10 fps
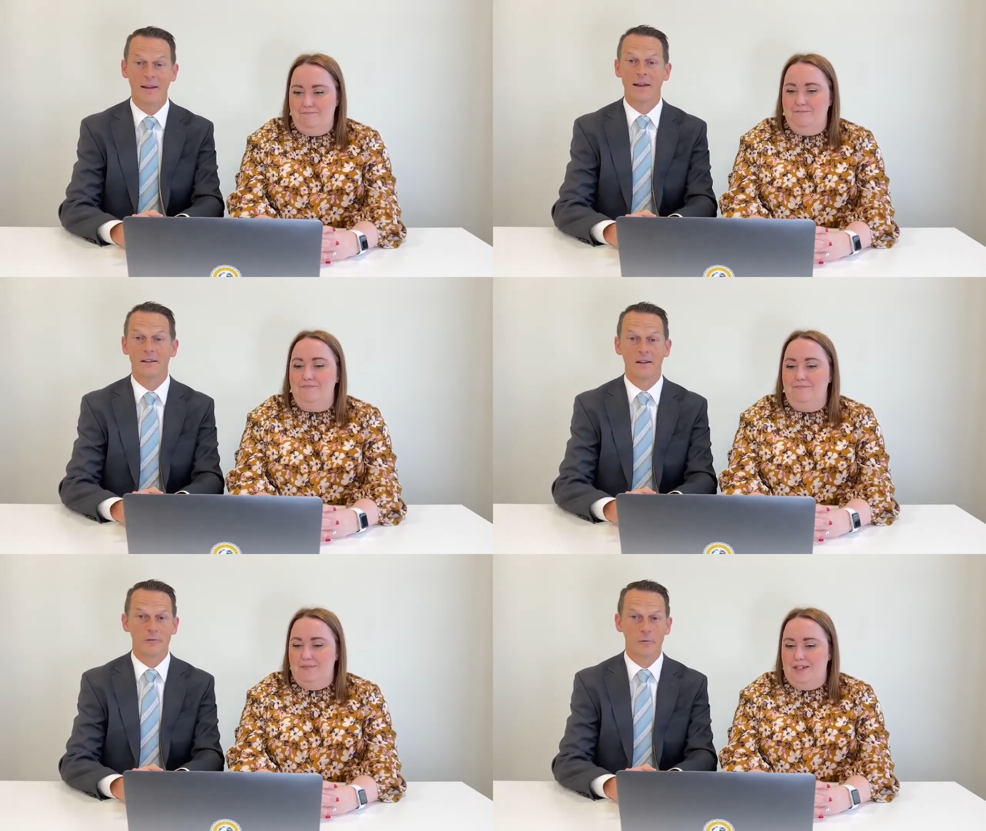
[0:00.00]
Speaker 1: It
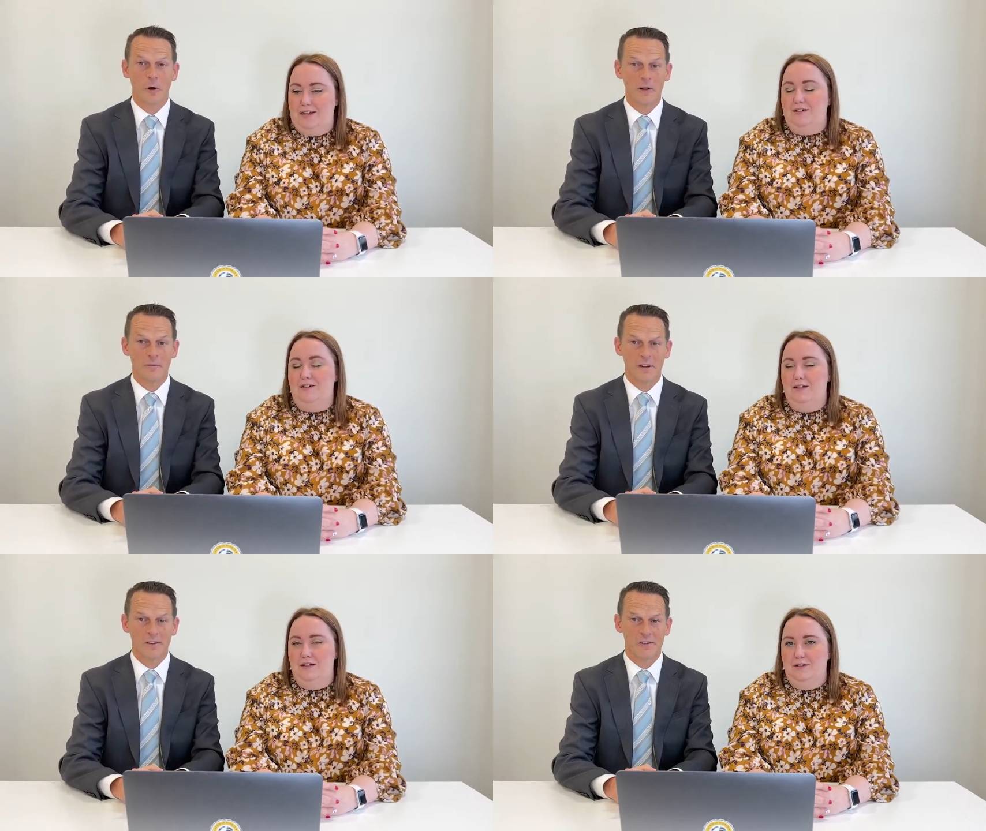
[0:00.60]
does for all
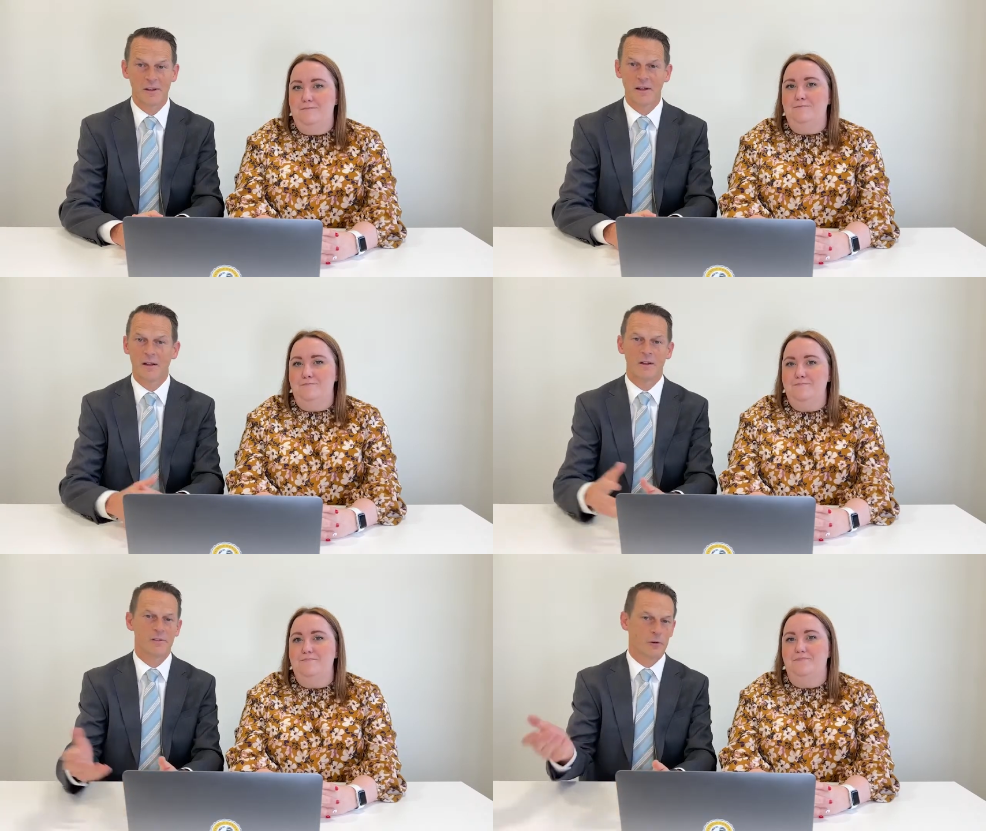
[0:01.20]
of us.
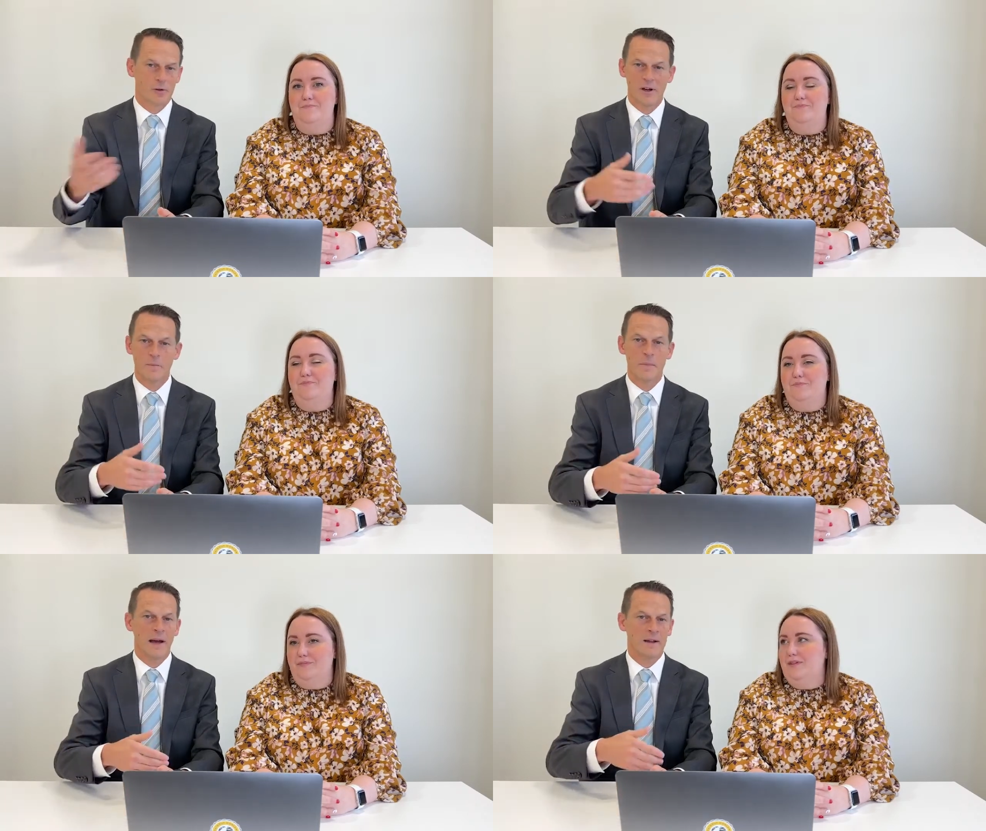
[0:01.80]
So
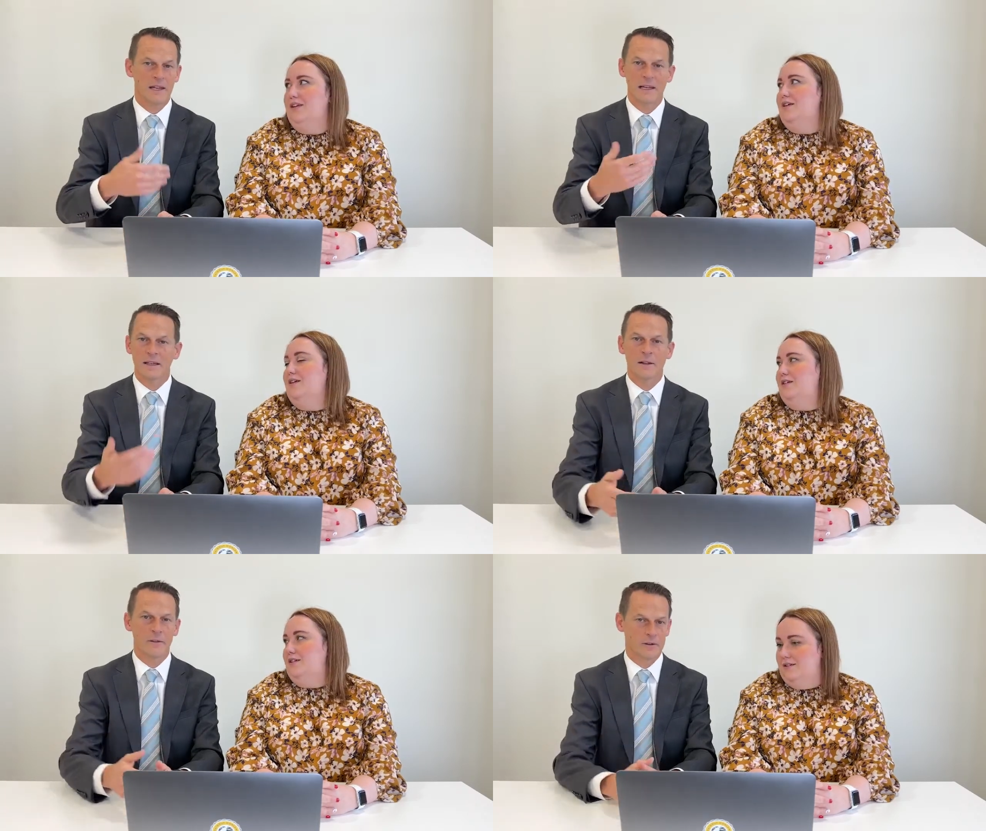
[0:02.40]
come back, take
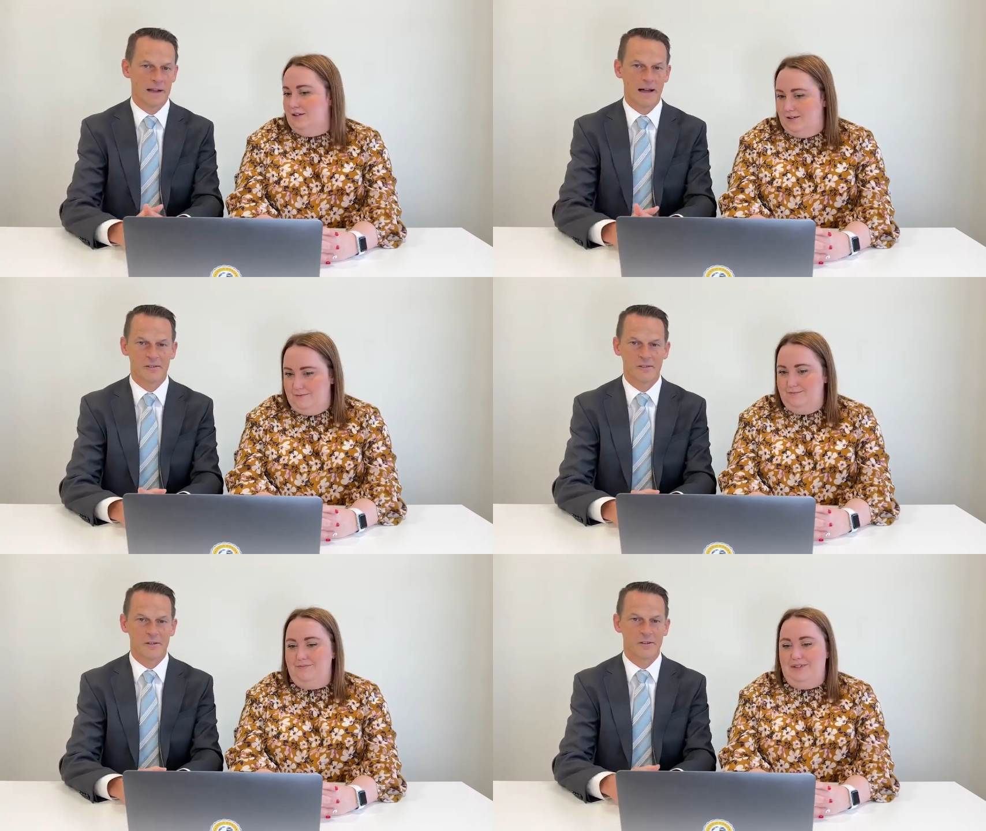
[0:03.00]
another
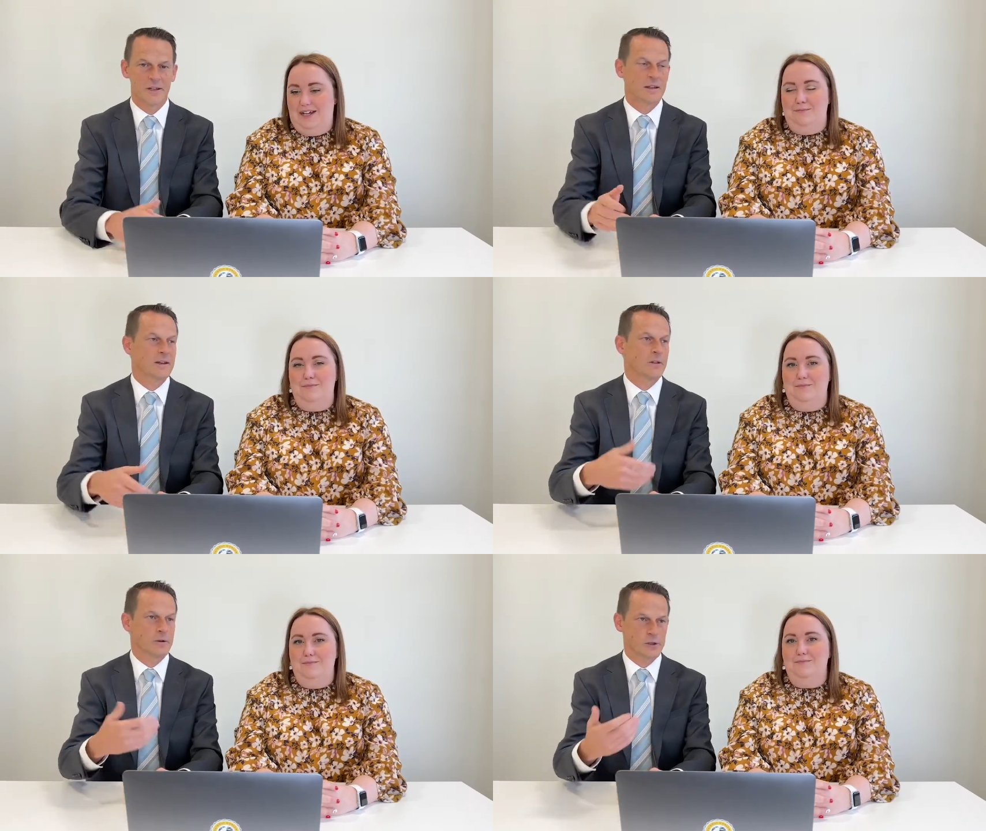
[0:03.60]
class, take
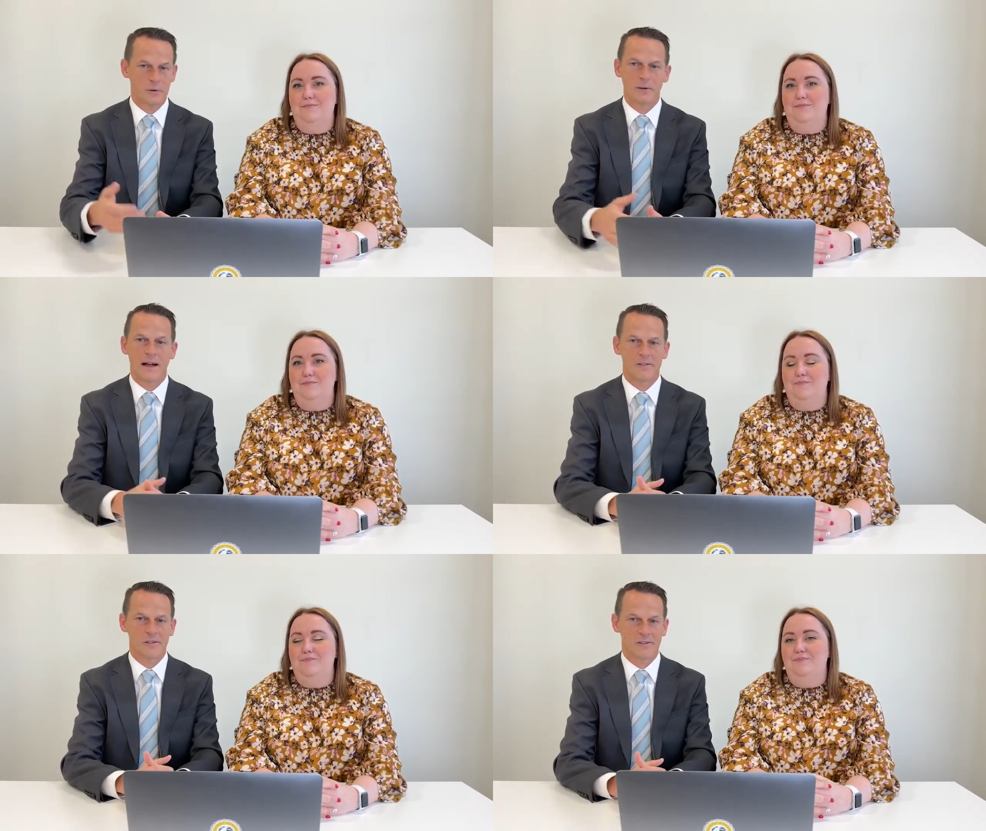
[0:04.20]
another two
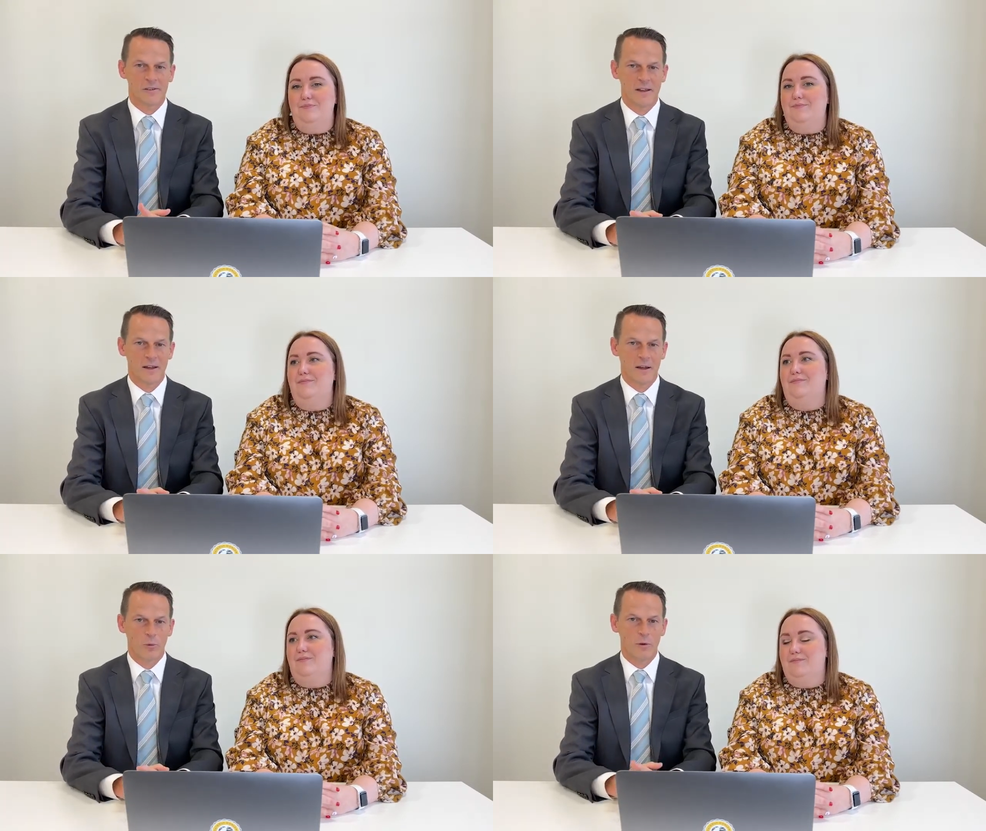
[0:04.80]
classes.
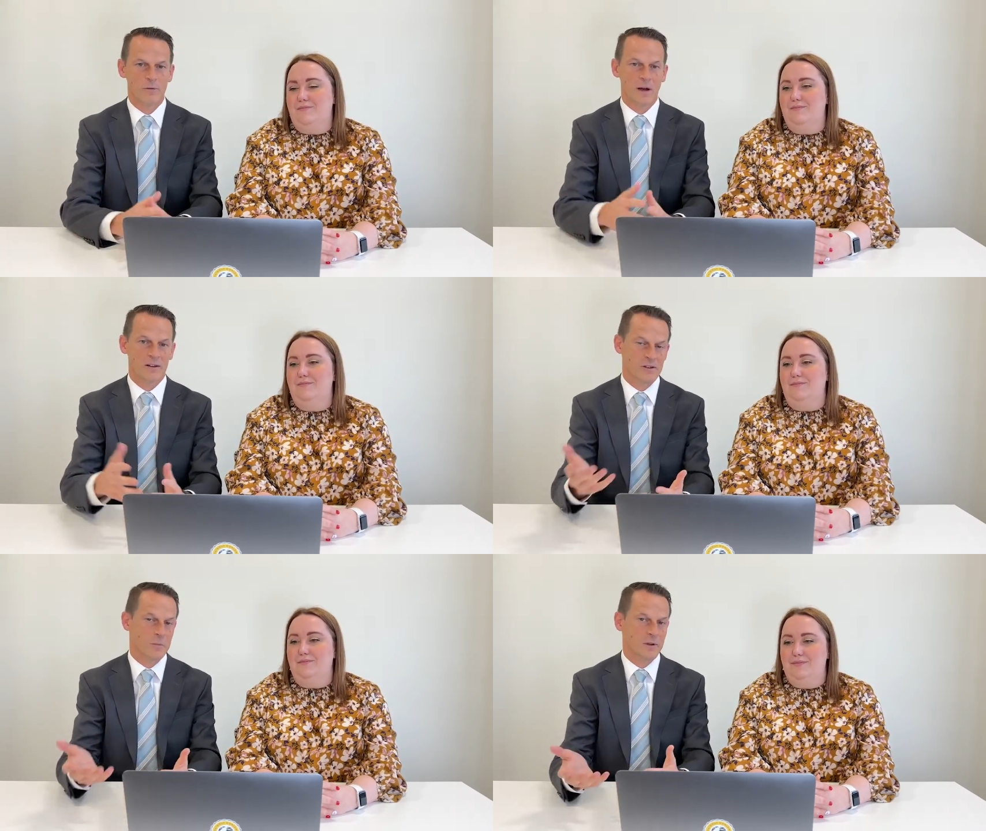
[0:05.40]
We've got some